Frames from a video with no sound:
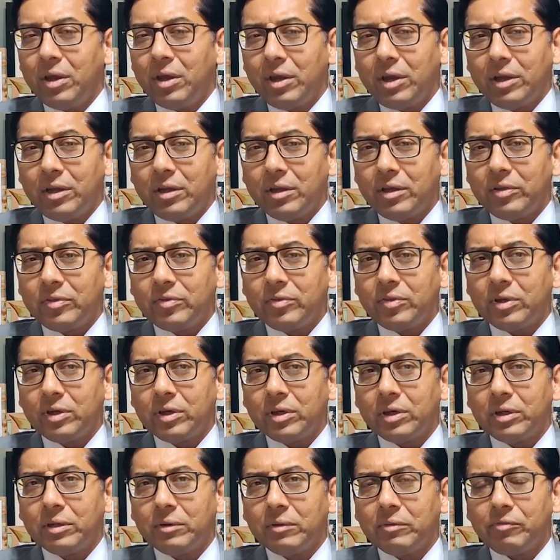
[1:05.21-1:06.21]
It is,
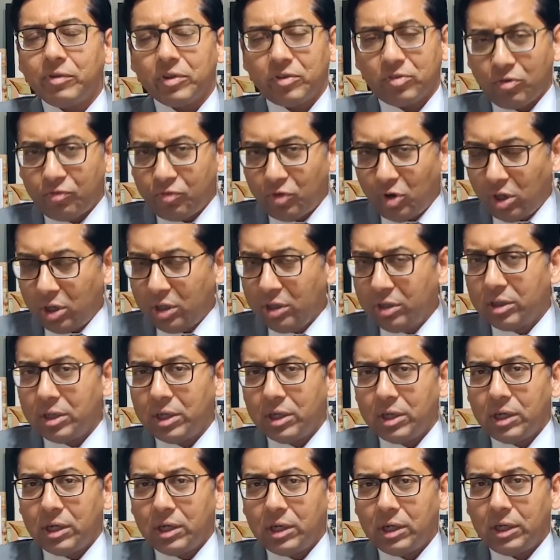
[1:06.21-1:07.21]
first of all,
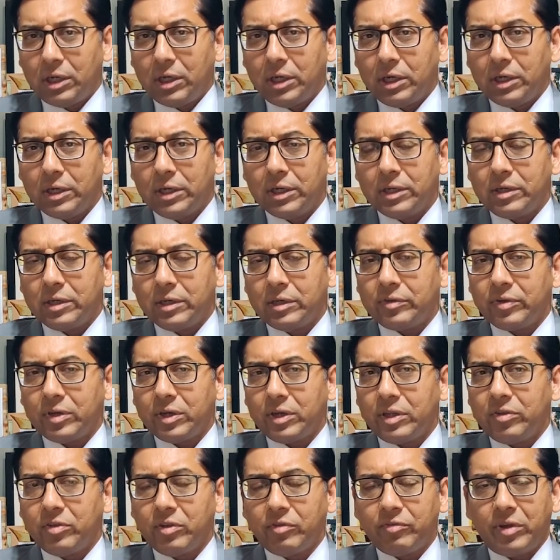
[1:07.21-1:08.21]
it
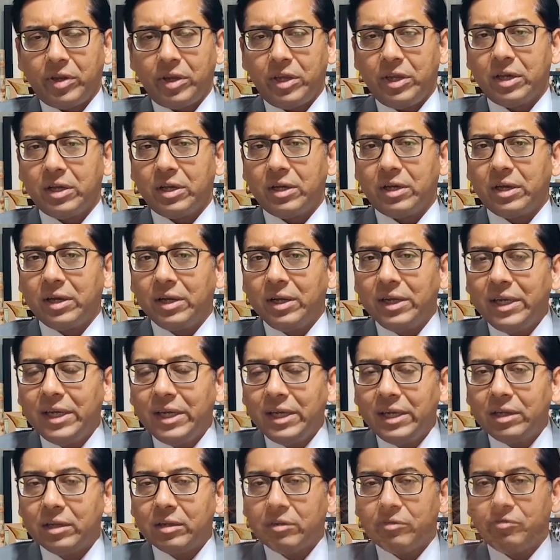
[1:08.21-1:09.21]
is a very
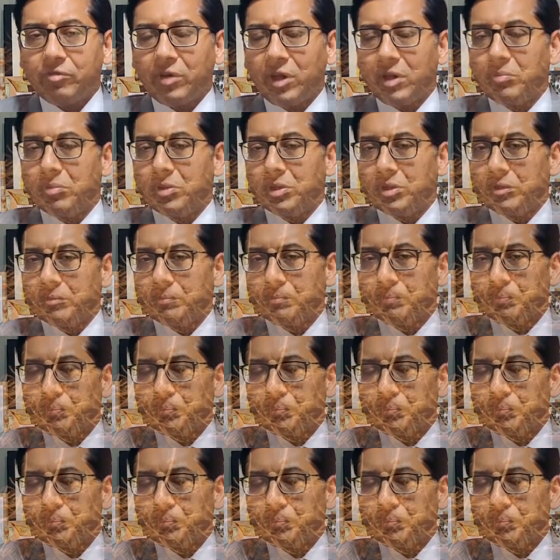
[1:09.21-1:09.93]
clean fiber,